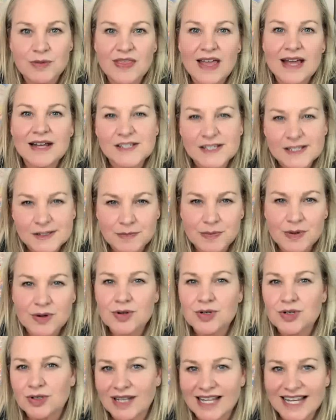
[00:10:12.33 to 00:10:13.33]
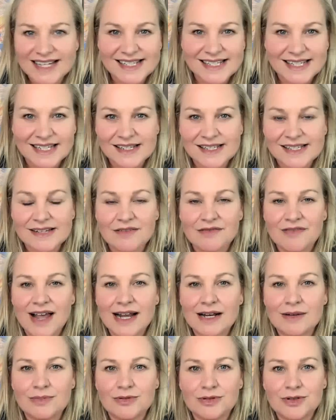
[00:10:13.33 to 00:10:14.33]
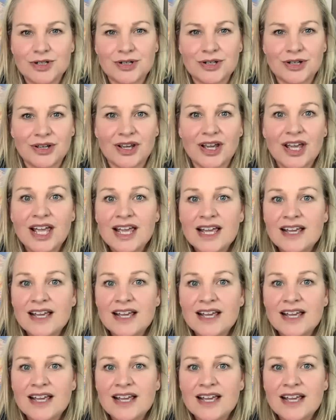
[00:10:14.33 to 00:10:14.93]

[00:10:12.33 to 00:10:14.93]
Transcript: with that spiritual essence available to you